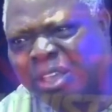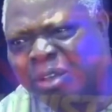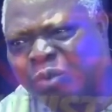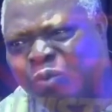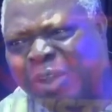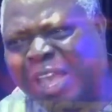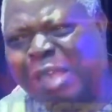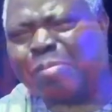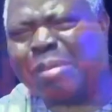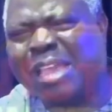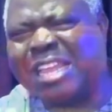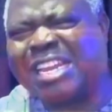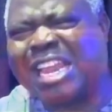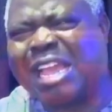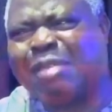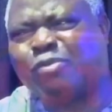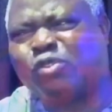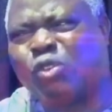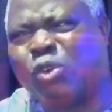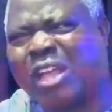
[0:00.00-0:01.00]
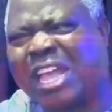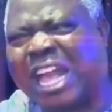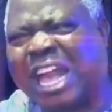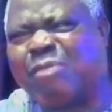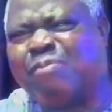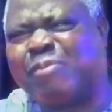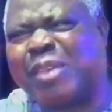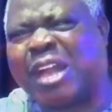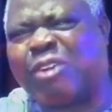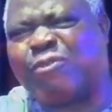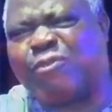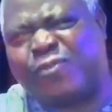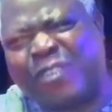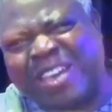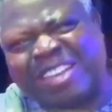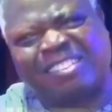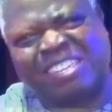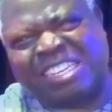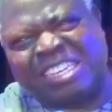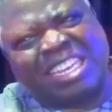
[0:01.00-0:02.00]
What made them to be
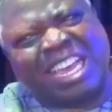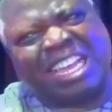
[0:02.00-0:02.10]
affecting